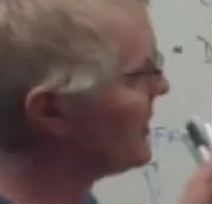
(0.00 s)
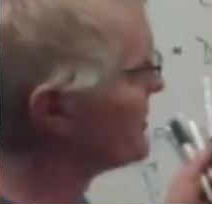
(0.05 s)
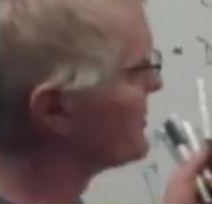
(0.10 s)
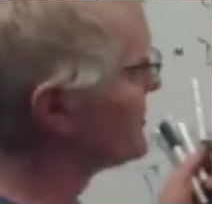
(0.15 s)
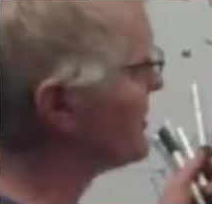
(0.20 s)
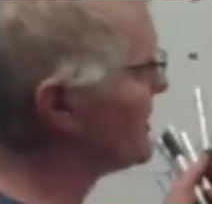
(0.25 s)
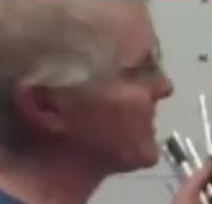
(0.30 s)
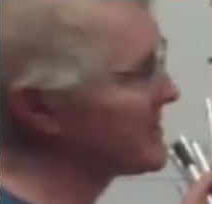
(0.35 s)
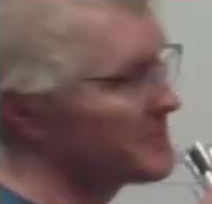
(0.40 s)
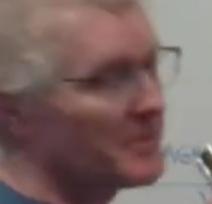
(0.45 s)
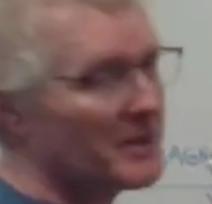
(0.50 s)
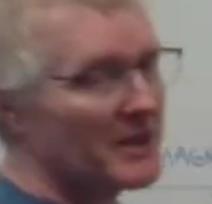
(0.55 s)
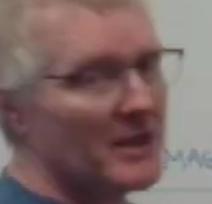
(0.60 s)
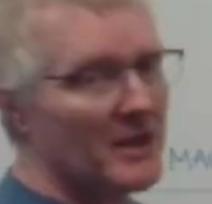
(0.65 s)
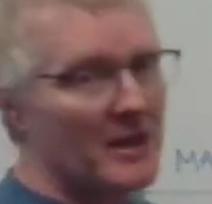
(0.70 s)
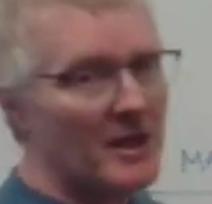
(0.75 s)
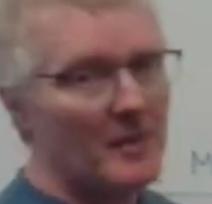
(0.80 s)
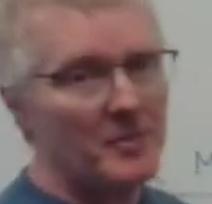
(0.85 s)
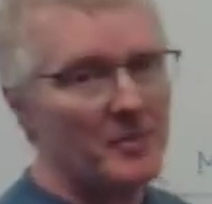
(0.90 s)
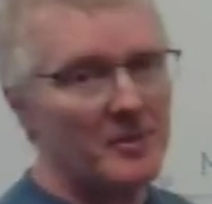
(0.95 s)
So let's pick a
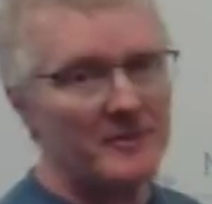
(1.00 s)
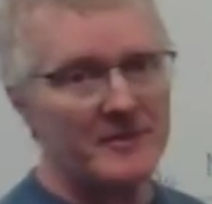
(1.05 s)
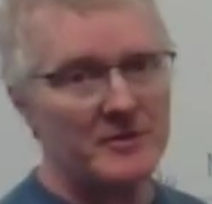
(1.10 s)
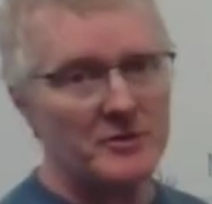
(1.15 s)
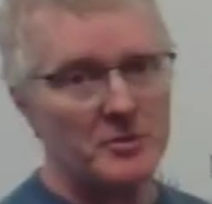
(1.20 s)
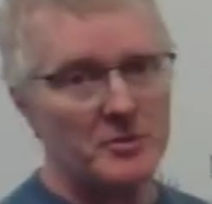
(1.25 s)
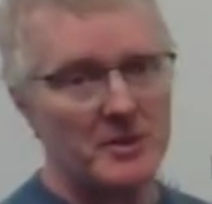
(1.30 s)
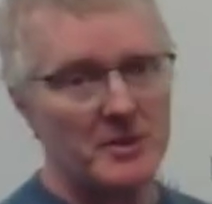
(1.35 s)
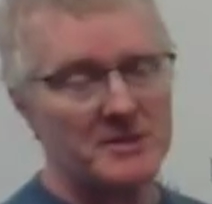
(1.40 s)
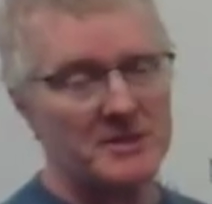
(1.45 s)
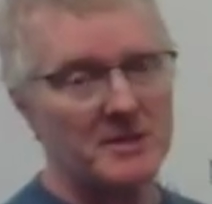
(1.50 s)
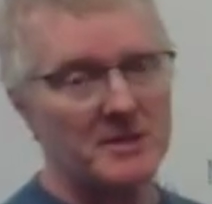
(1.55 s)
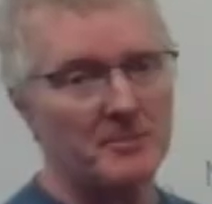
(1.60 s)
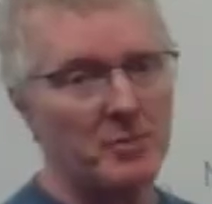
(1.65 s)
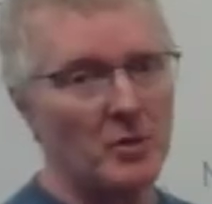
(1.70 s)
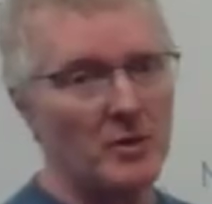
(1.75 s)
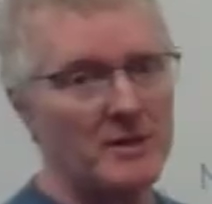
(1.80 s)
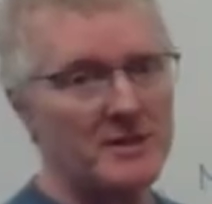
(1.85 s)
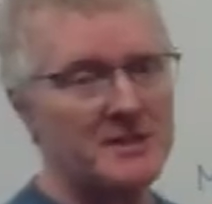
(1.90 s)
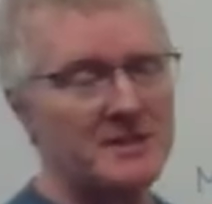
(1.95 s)
couple of interesting
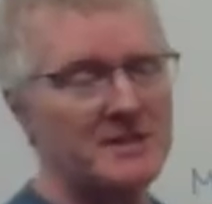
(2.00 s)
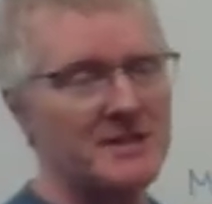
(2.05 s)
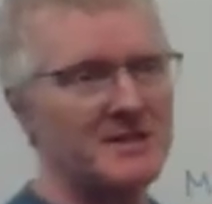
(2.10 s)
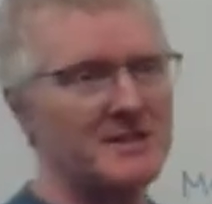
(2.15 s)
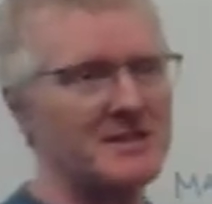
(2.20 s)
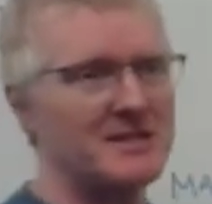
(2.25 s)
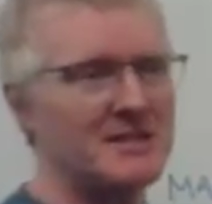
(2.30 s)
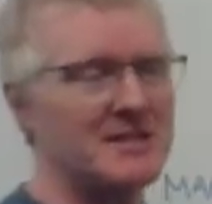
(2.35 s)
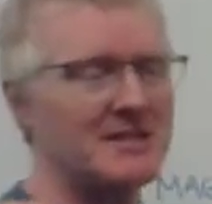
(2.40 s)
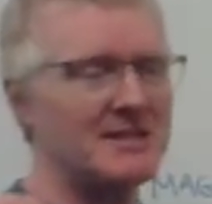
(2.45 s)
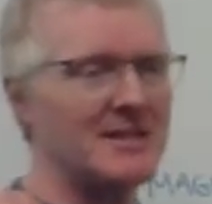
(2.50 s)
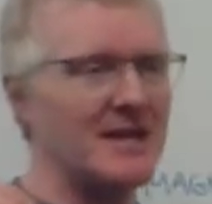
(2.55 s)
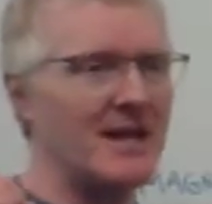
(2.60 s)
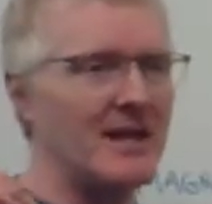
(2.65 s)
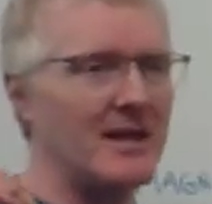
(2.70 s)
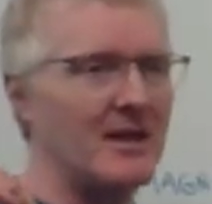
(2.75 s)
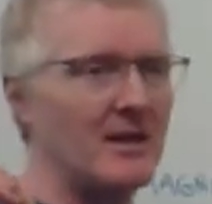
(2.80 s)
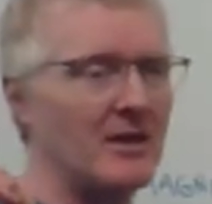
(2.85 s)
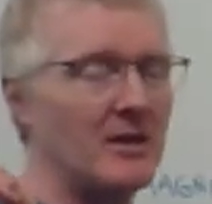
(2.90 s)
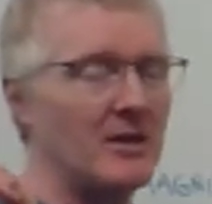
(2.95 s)
points. Let's just
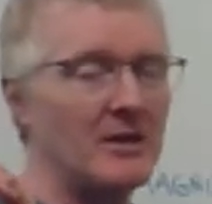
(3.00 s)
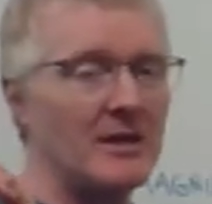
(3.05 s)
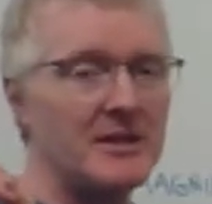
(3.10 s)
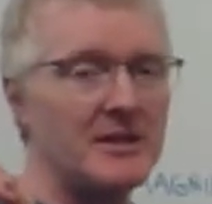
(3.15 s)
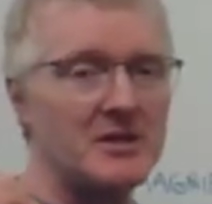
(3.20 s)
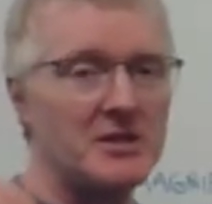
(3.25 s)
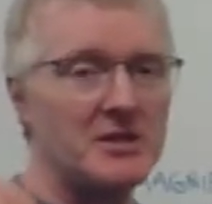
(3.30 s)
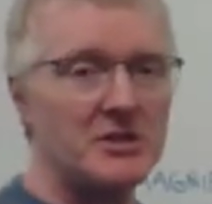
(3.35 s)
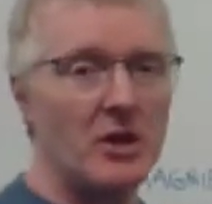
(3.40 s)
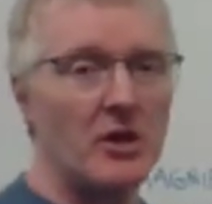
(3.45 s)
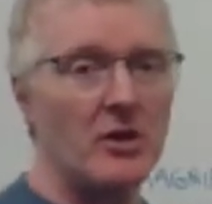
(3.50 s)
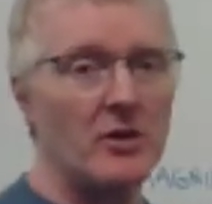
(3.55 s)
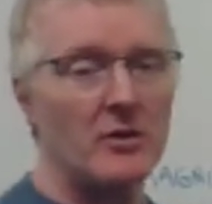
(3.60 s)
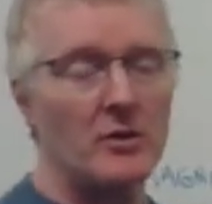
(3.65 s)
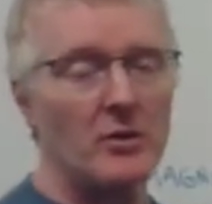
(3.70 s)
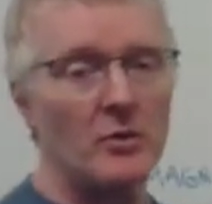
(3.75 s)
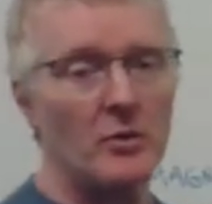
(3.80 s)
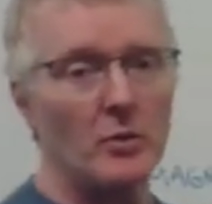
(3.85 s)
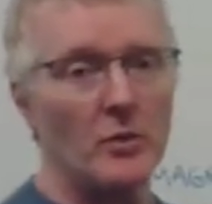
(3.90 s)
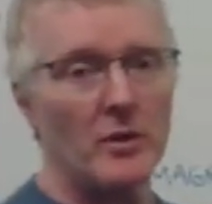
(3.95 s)
say, let's start
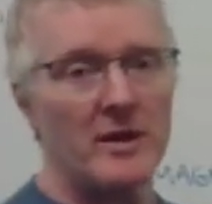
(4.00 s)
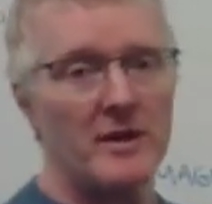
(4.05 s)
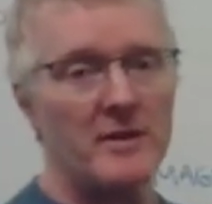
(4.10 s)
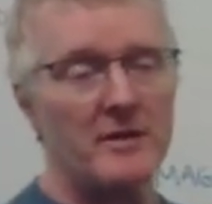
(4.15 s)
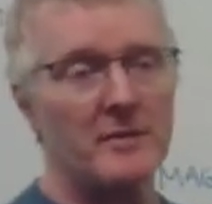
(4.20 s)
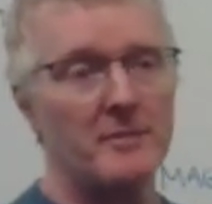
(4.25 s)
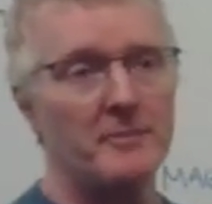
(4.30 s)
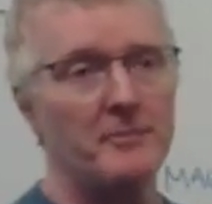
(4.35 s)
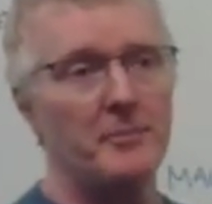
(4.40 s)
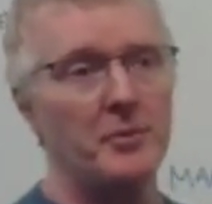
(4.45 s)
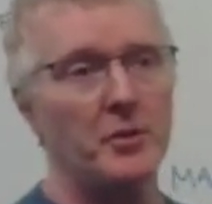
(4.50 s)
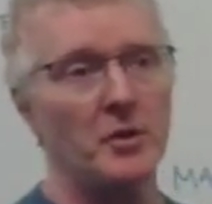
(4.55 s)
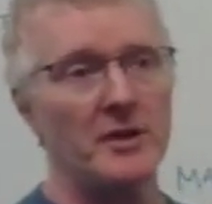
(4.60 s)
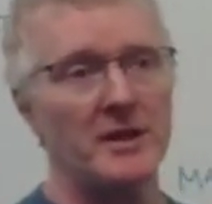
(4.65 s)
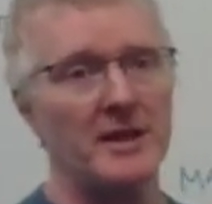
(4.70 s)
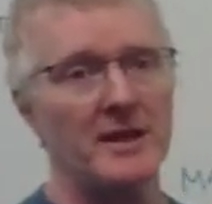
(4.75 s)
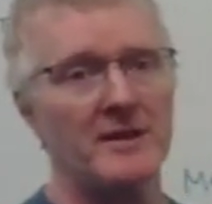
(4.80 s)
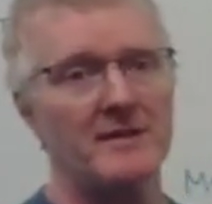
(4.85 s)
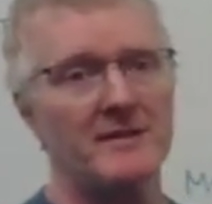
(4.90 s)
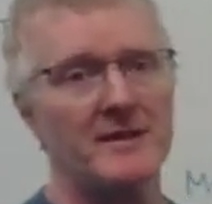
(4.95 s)
with
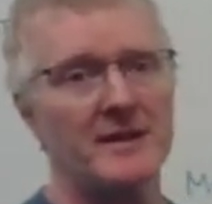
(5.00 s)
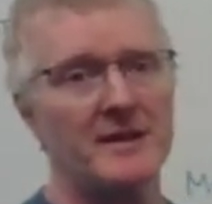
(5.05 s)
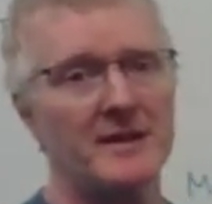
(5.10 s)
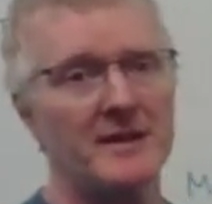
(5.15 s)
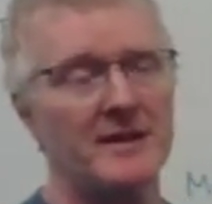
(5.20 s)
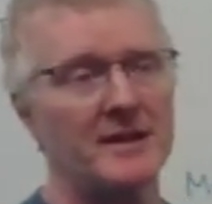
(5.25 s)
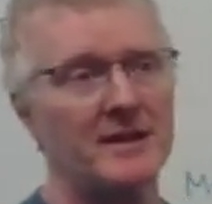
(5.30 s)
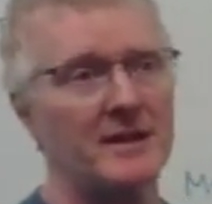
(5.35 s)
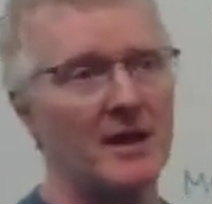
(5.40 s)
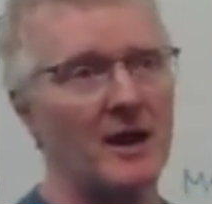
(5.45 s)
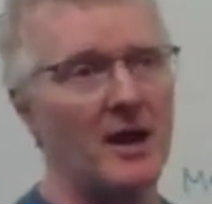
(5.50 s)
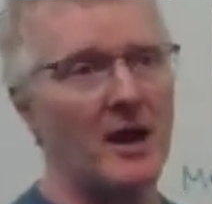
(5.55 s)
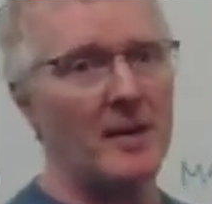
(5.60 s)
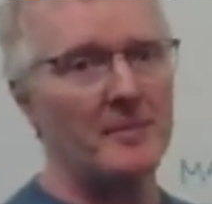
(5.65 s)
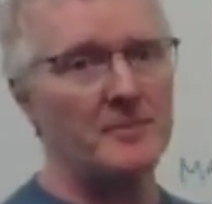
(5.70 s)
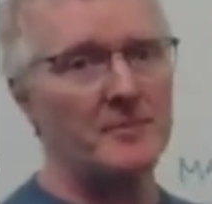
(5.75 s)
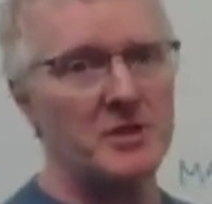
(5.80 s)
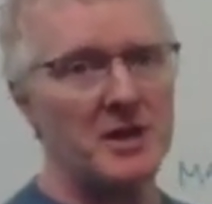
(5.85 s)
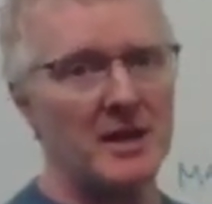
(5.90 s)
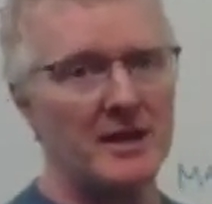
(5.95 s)
putting the
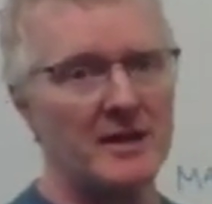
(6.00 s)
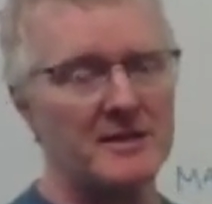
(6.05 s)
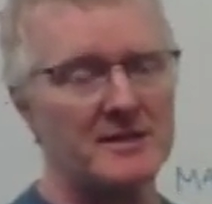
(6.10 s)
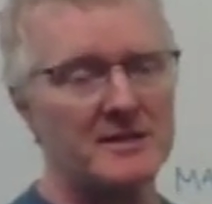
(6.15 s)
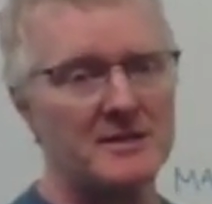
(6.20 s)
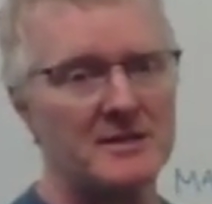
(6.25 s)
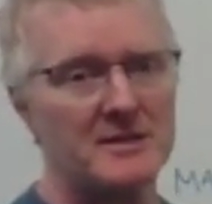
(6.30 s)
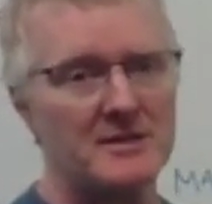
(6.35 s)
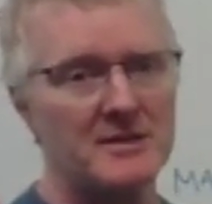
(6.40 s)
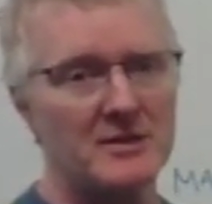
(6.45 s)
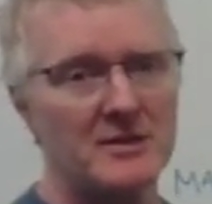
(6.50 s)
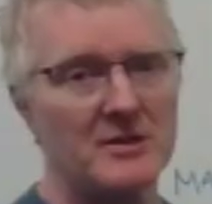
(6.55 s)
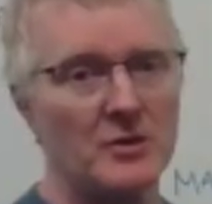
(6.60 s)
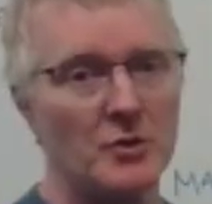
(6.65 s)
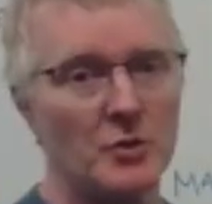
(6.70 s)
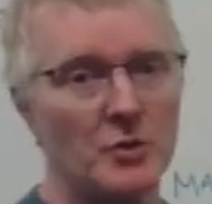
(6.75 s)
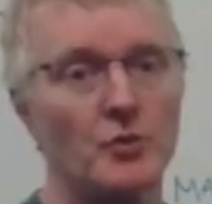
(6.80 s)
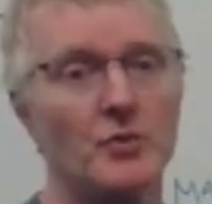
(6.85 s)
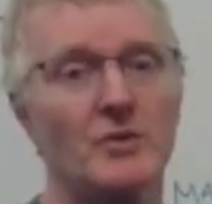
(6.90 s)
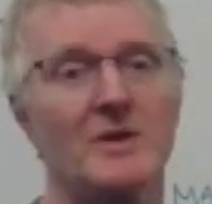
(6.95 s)
object
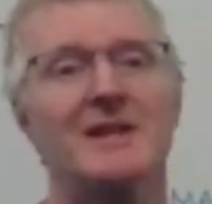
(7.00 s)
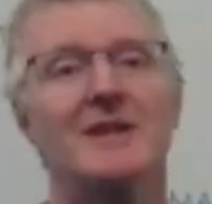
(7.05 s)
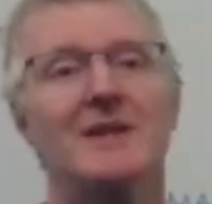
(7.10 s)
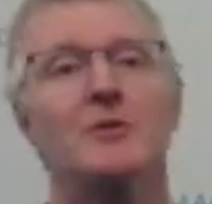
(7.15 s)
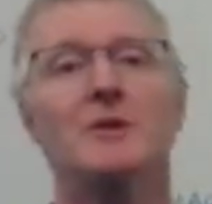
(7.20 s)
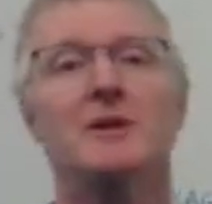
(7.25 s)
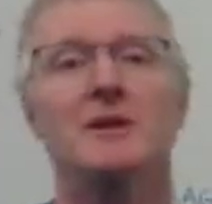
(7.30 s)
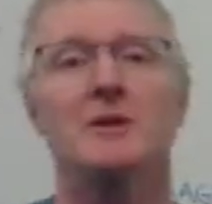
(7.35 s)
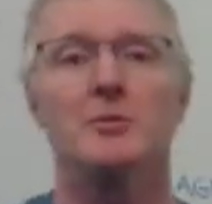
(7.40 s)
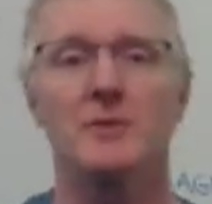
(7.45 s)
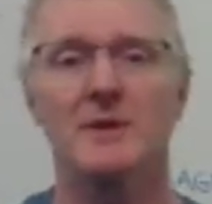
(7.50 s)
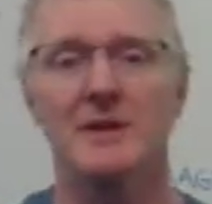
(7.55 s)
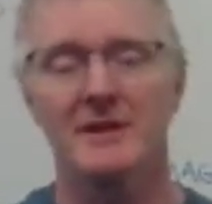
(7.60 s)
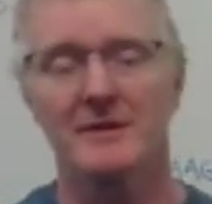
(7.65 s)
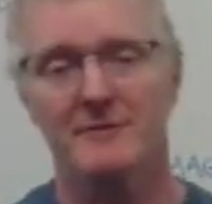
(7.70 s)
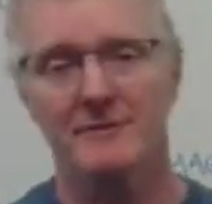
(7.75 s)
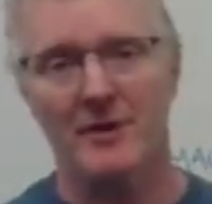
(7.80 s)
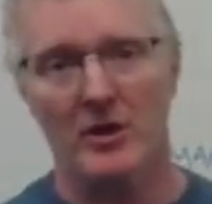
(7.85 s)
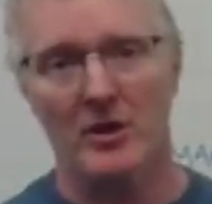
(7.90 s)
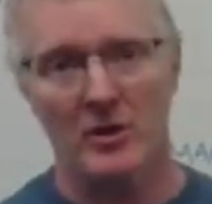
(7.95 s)
really, really, really
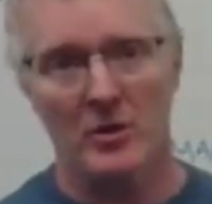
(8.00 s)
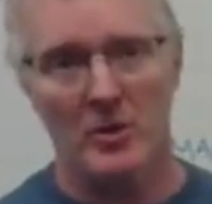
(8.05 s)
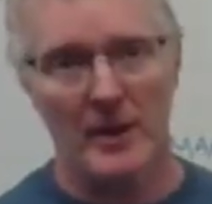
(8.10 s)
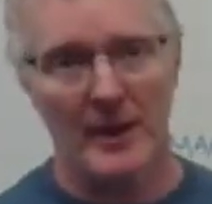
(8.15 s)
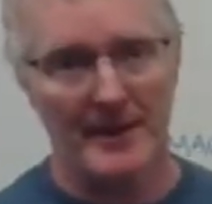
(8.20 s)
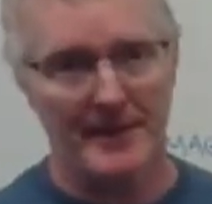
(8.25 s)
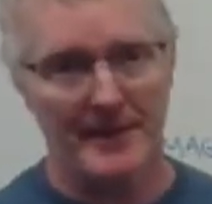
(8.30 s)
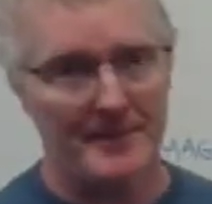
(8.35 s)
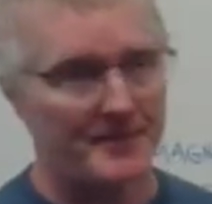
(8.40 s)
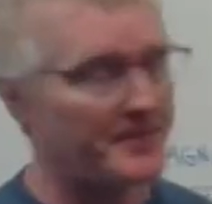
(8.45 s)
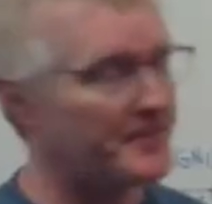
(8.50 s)
far away.